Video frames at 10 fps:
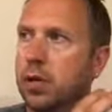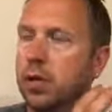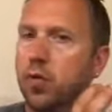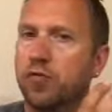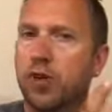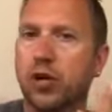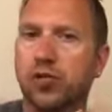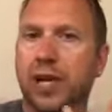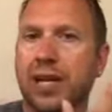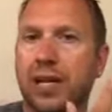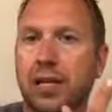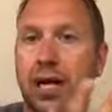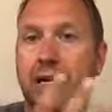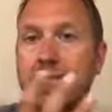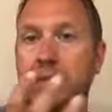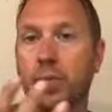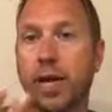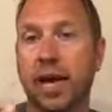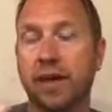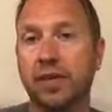You know, for our training clients that we
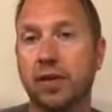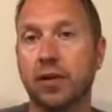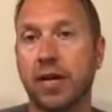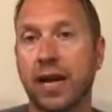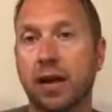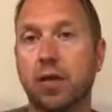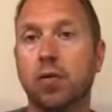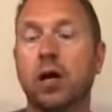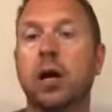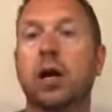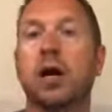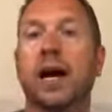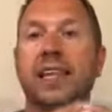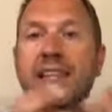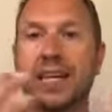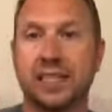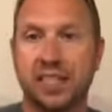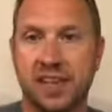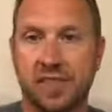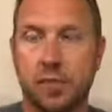have here now, I think it's
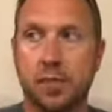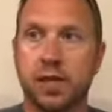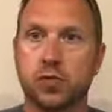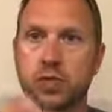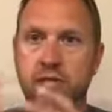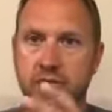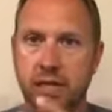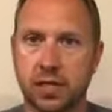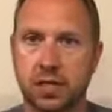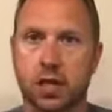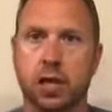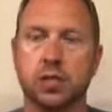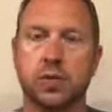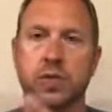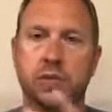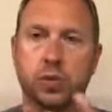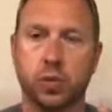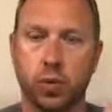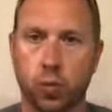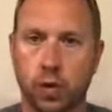different because we're seeing the dogs.
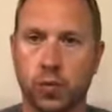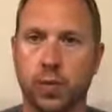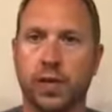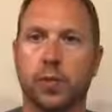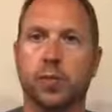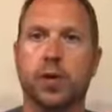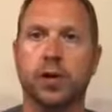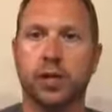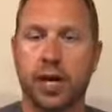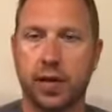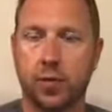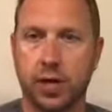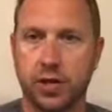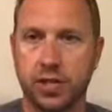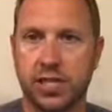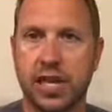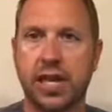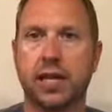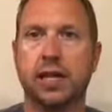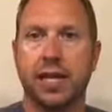We worked with them. We
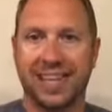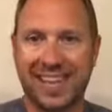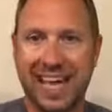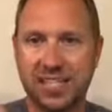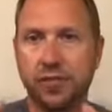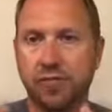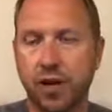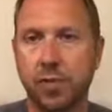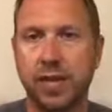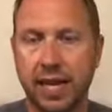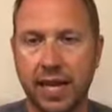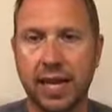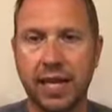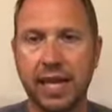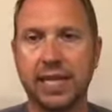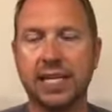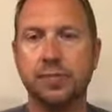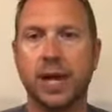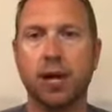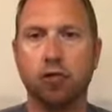understand that's in front of me. And again, that's
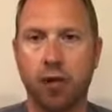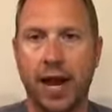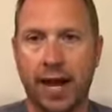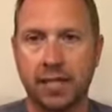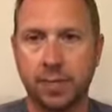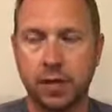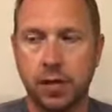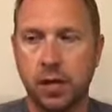my grasp.